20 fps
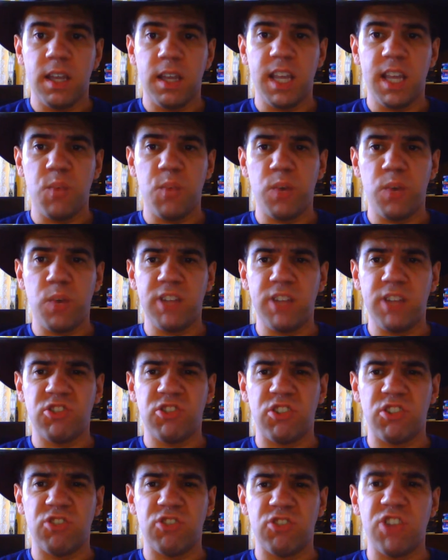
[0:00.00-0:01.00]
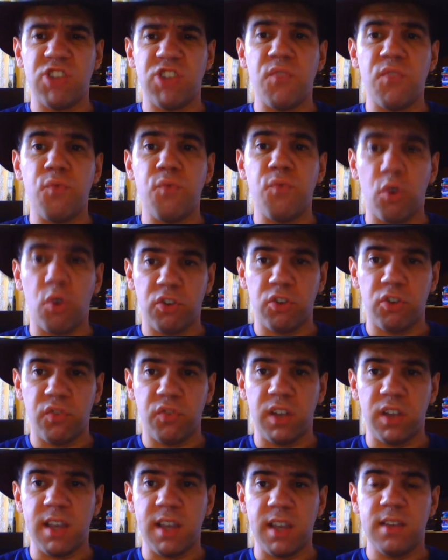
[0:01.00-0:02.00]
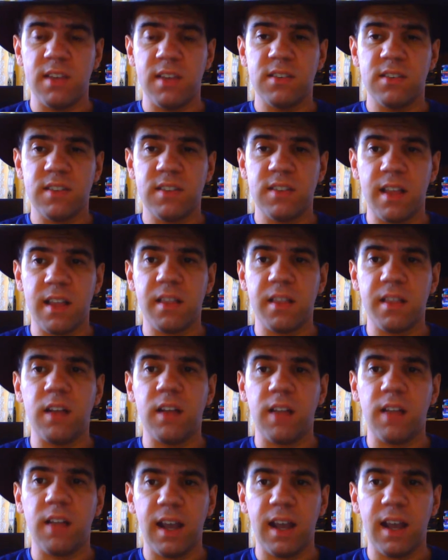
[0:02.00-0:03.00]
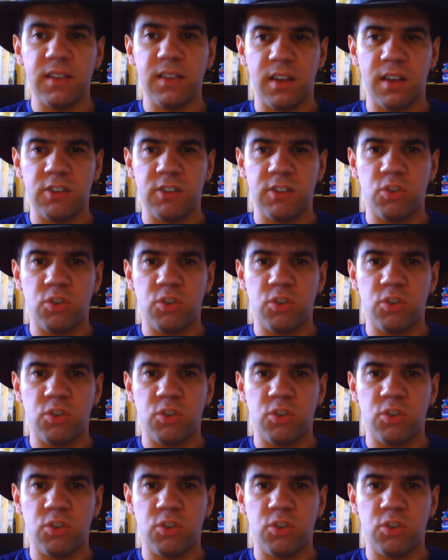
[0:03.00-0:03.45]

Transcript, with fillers: in which she forcefully sends Eliza